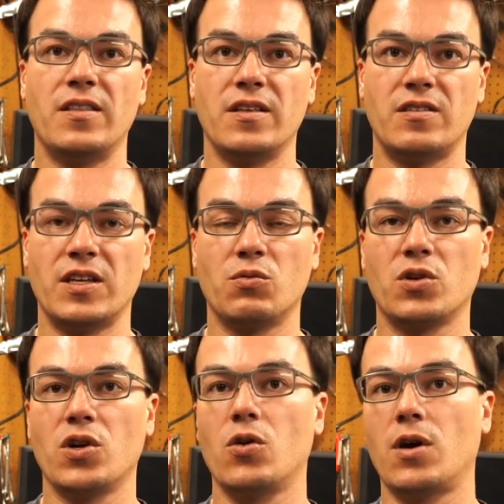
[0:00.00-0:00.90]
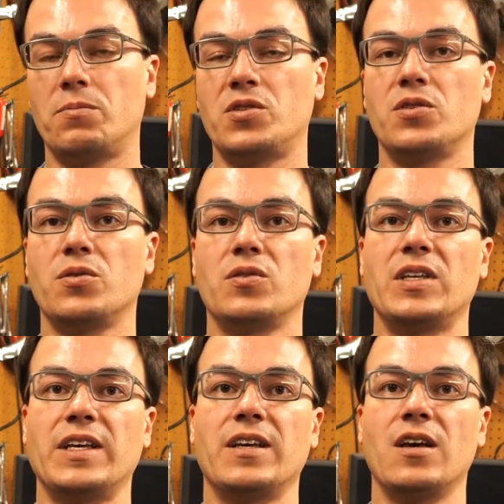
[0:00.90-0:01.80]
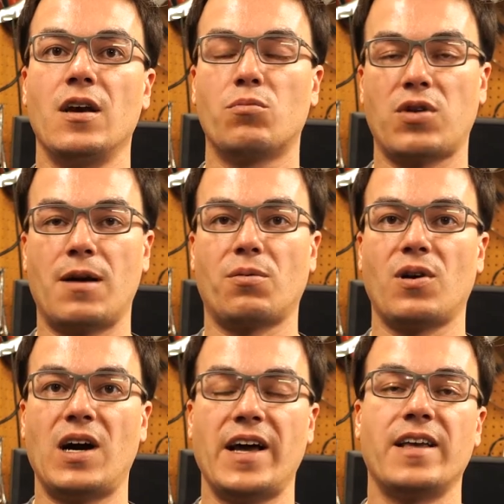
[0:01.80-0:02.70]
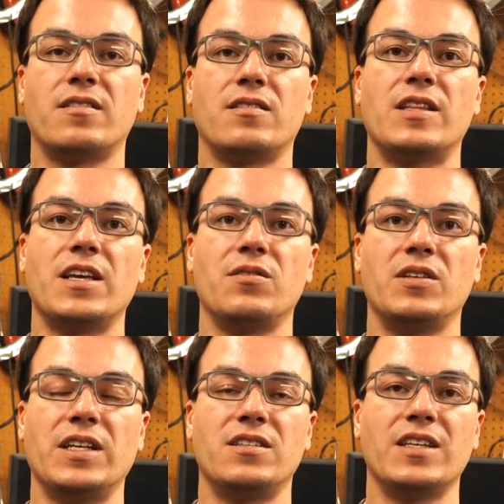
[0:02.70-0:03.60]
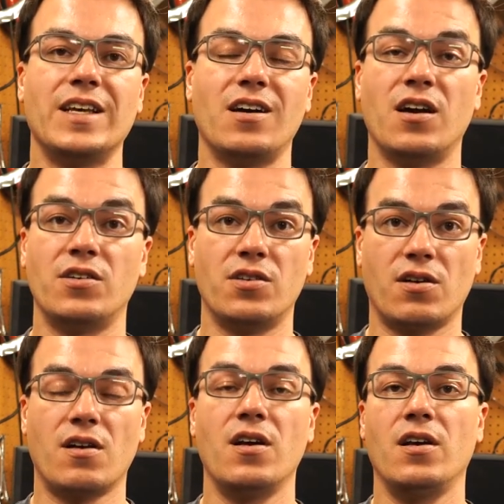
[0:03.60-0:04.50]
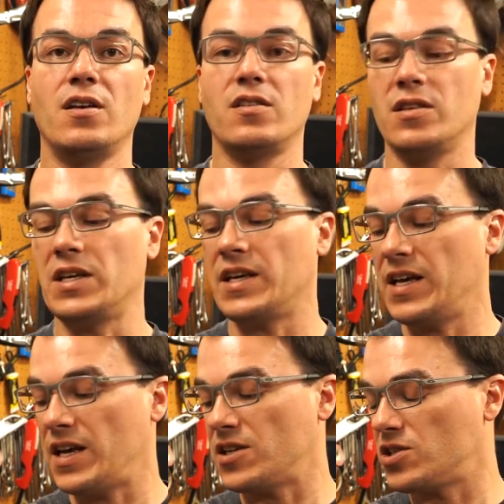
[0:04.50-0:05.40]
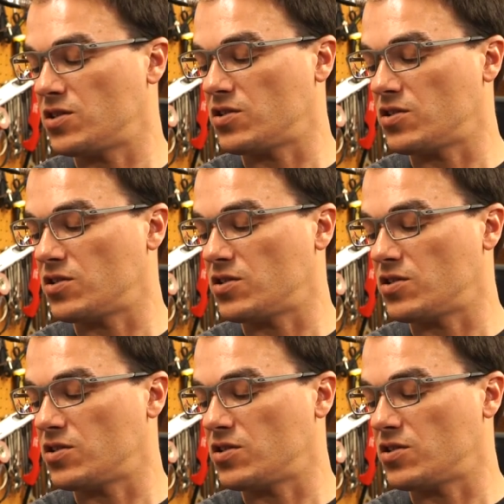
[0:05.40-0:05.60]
the thing will go up to the proper height that you need to get under the hitch.